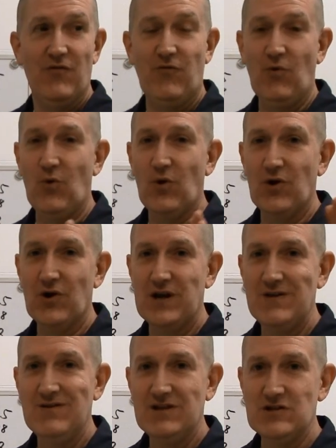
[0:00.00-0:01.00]
for
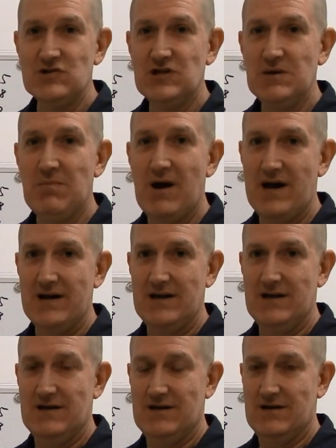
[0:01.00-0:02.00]
giving the G
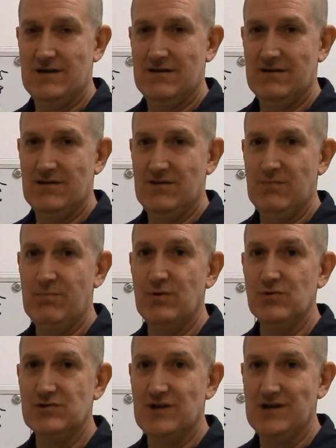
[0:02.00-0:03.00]
body uh, the
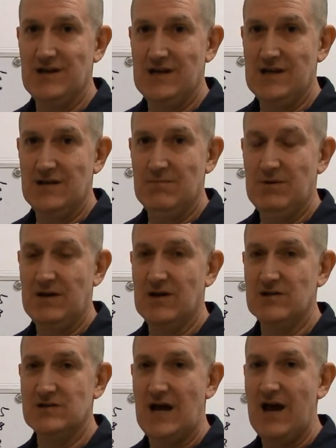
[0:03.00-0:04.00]
boost it needed.
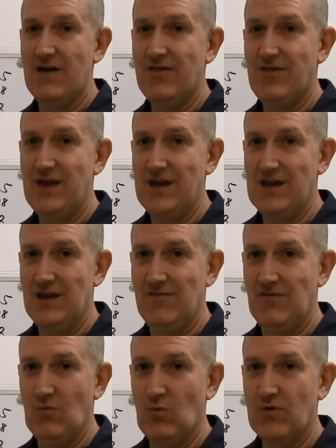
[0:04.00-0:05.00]
Because I think if
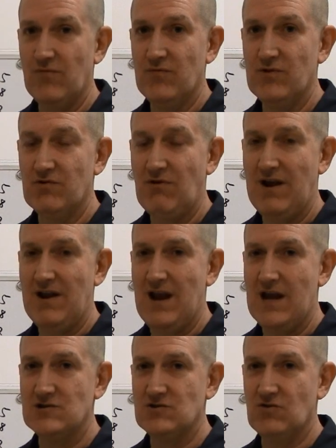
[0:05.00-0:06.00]
it weren't for the Grand
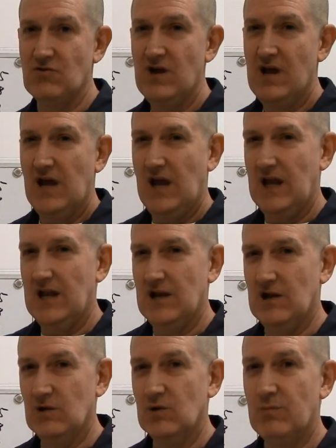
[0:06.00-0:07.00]
National and in
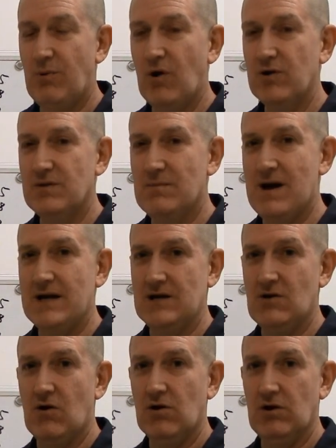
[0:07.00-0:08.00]
a little part the Monte
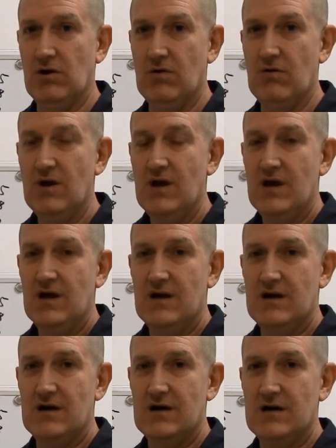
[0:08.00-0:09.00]
Carlo,
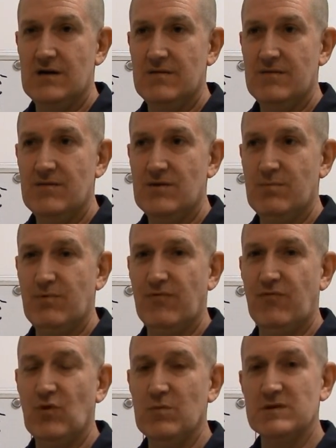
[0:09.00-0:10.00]
uh, the
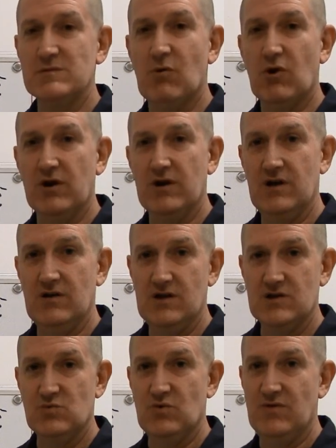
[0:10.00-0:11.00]
performance market in
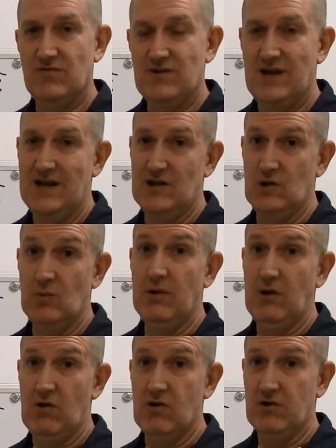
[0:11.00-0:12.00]
this would have taken a little
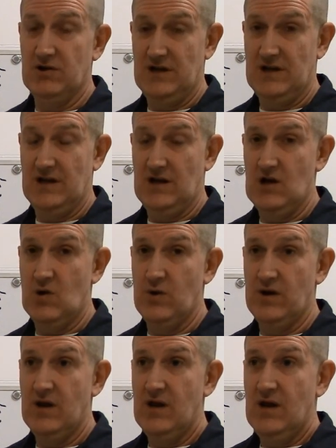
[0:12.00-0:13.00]
bit longer to get
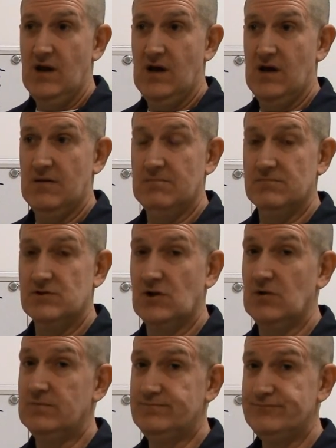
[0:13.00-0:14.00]
going. Um,
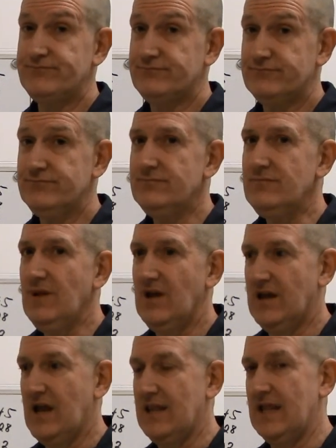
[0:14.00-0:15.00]
so
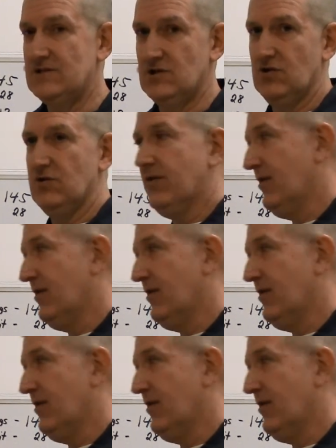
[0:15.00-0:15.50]
again, that's a good